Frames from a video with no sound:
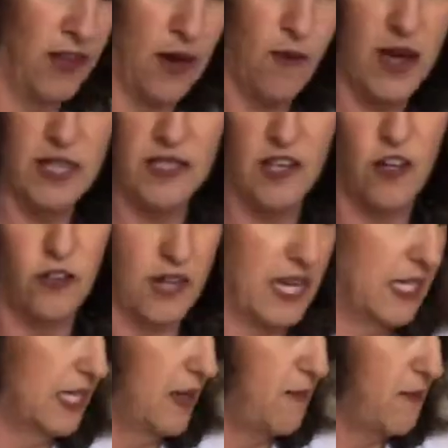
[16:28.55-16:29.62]
That way it's all
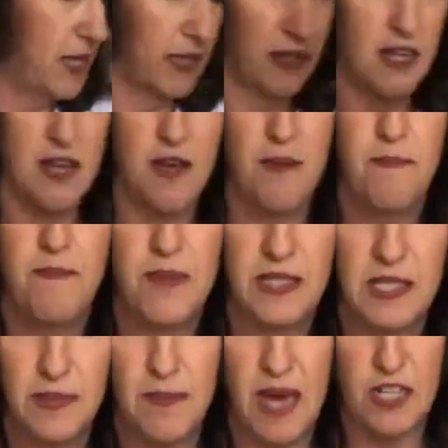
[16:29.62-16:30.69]
nice and
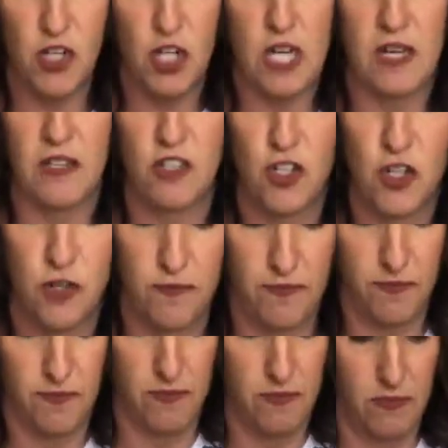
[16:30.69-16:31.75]
mismatchy-ish.
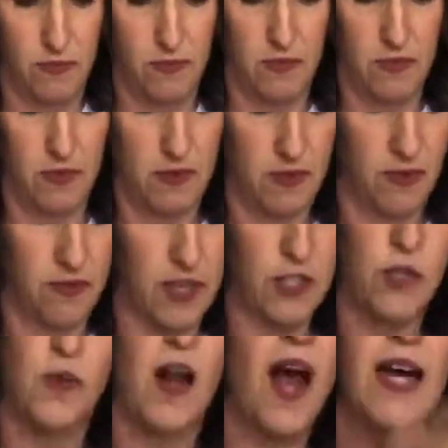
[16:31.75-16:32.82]
If
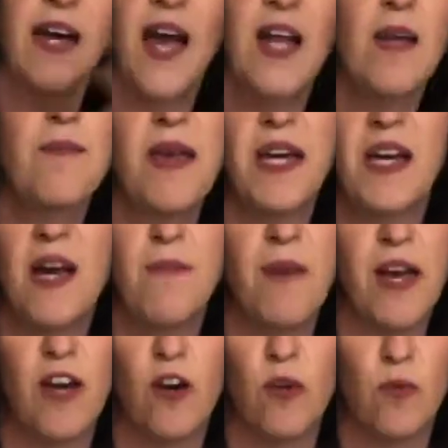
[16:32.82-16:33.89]
that's where, I kind of make up
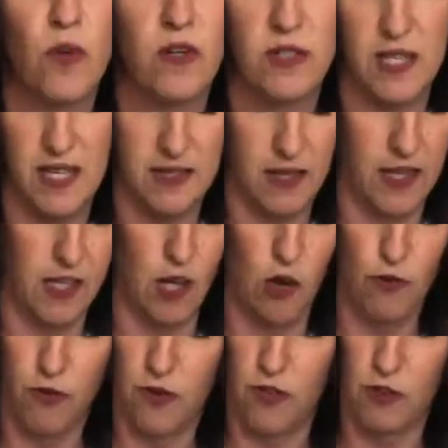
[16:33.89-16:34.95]
my own words as I
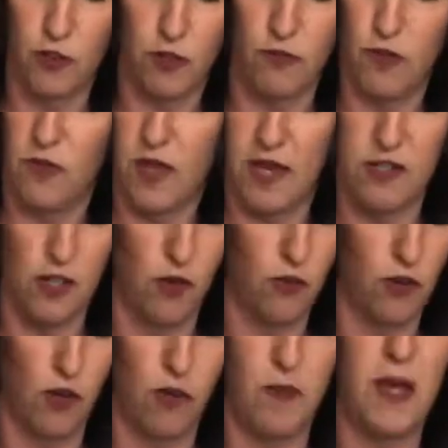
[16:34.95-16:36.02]
go, for those of you that don't
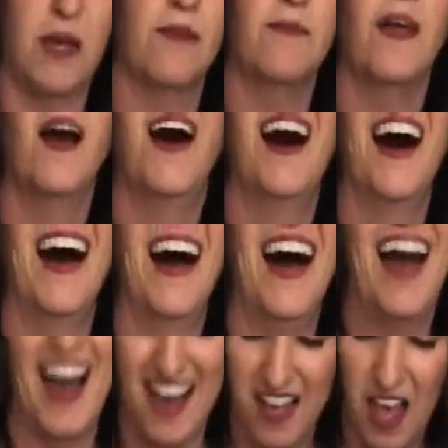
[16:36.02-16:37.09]
know me.
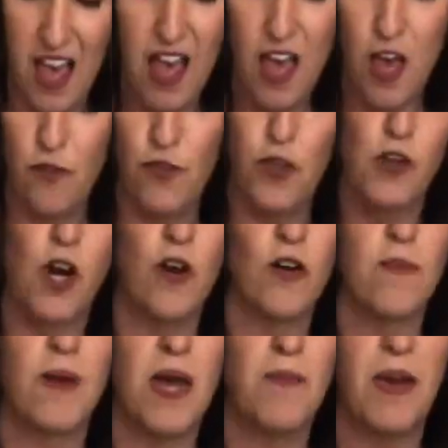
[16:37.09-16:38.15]
If you go
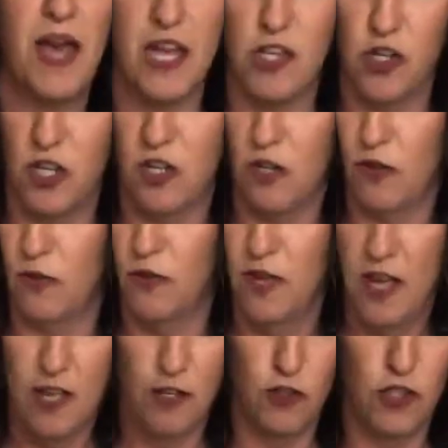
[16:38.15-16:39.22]
to my page and
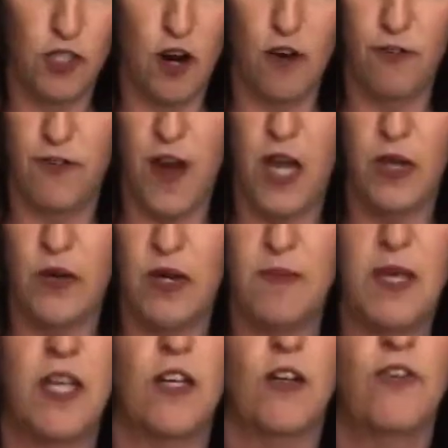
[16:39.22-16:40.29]
you start following
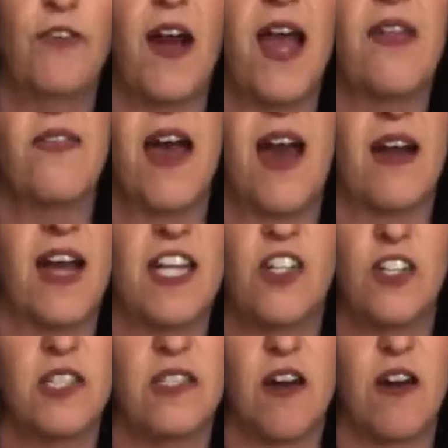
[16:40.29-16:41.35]
me, you'll find that I
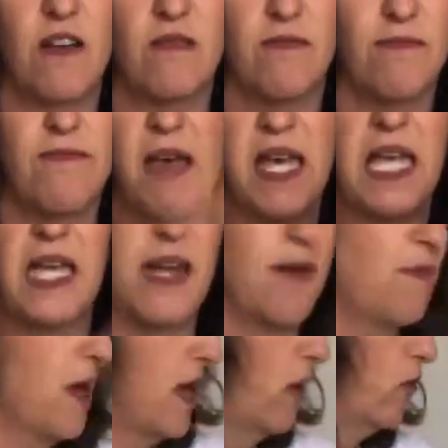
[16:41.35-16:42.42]
just start making
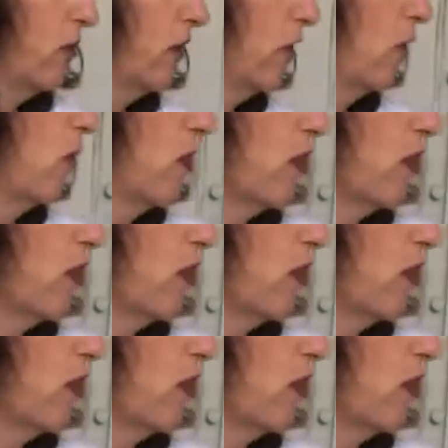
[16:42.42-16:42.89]
up my own little